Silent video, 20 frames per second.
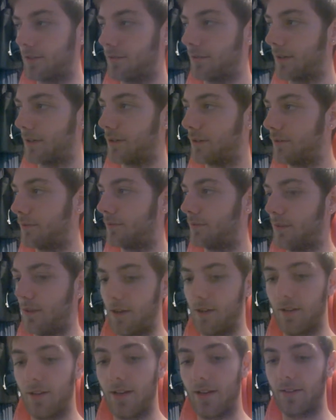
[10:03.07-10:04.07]
really cool,
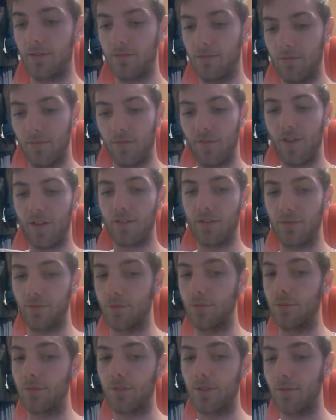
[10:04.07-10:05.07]
and like festival
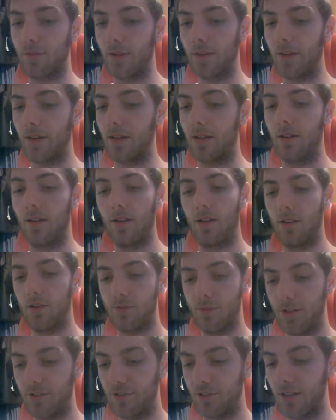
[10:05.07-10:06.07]
and stuff like that. She
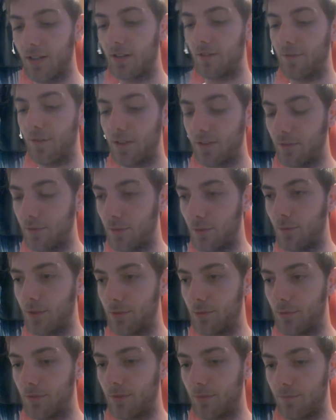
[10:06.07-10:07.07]
managed to get us festival, which
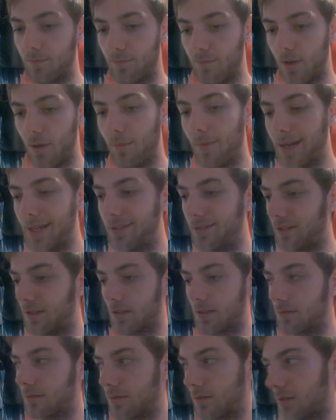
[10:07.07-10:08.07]
was
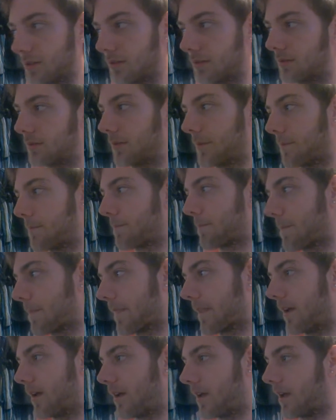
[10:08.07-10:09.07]
amazing. So
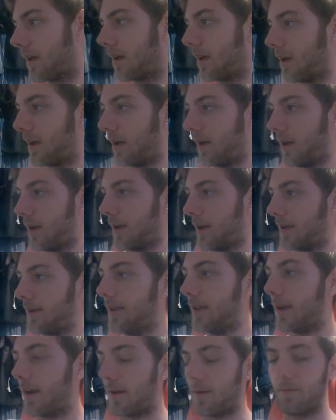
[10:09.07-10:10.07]

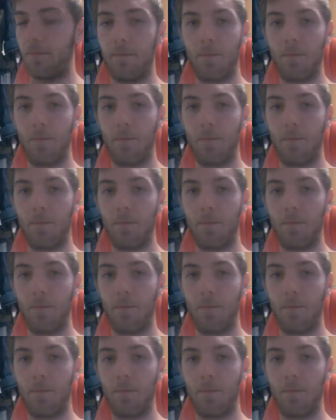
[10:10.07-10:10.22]
yeah,